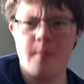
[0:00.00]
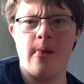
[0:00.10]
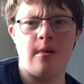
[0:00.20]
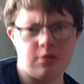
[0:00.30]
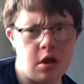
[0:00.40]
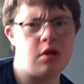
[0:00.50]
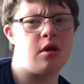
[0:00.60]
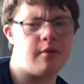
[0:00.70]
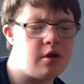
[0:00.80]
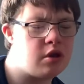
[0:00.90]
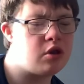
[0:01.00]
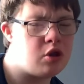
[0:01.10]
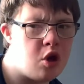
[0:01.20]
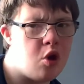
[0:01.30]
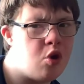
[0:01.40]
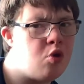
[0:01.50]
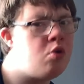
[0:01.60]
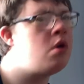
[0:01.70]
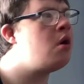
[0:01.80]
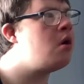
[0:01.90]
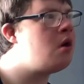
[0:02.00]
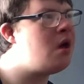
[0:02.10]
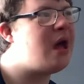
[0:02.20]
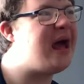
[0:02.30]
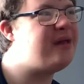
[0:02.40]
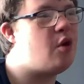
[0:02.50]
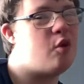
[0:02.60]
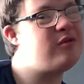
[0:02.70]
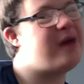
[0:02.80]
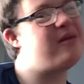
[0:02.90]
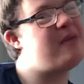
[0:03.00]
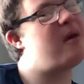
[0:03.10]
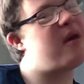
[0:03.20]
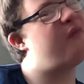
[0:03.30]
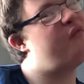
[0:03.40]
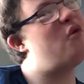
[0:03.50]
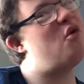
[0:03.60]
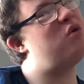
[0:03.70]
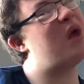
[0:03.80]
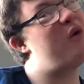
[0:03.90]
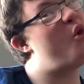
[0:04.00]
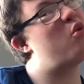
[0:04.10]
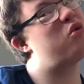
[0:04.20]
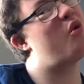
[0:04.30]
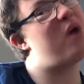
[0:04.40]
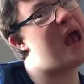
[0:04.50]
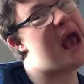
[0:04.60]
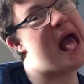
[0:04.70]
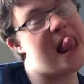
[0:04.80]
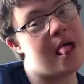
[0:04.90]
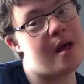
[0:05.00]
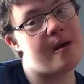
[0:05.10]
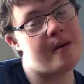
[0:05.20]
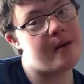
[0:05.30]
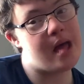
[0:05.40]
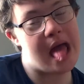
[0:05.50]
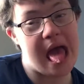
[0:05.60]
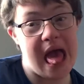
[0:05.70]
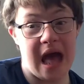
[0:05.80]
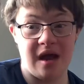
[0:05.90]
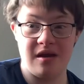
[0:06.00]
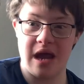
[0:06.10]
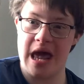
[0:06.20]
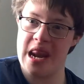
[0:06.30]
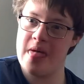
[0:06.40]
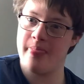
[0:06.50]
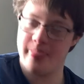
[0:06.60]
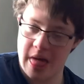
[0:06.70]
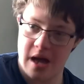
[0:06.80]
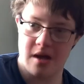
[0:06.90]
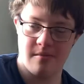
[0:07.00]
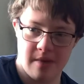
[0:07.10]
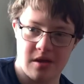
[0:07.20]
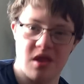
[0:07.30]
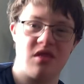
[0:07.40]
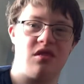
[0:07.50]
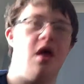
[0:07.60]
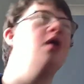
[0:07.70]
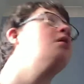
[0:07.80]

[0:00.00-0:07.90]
built in uh, two and who tries to make it food. There's also Ella, Anna, Anna my sister.